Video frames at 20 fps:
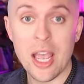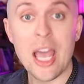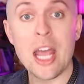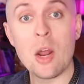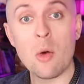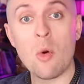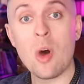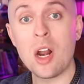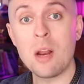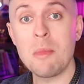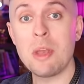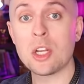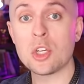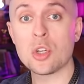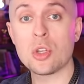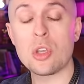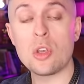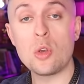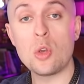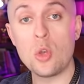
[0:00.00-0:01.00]
And I want to make
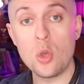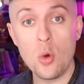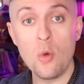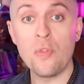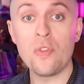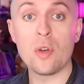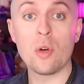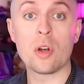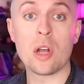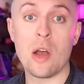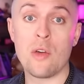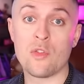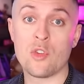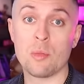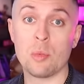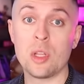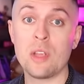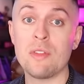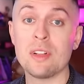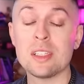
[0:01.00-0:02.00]
sure that you feel
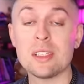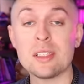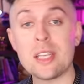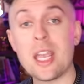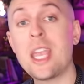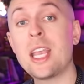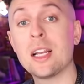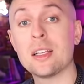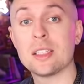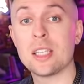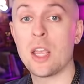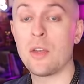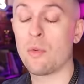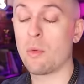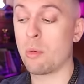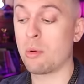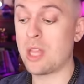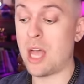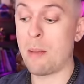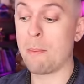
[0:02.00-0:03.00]
comfortable even saying a safe
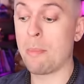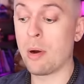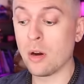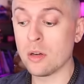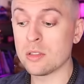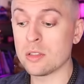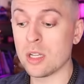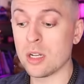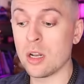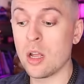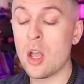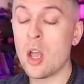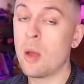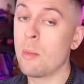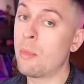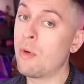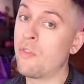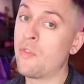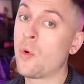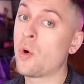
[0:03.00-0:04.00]
word with that person
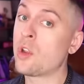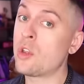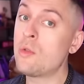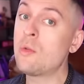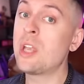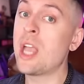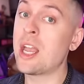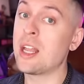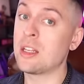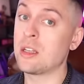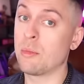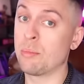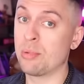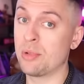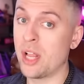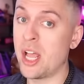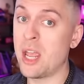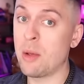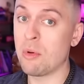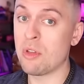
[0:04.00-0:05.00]
before you get into
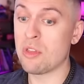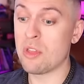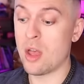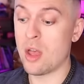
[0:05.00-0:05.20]
play with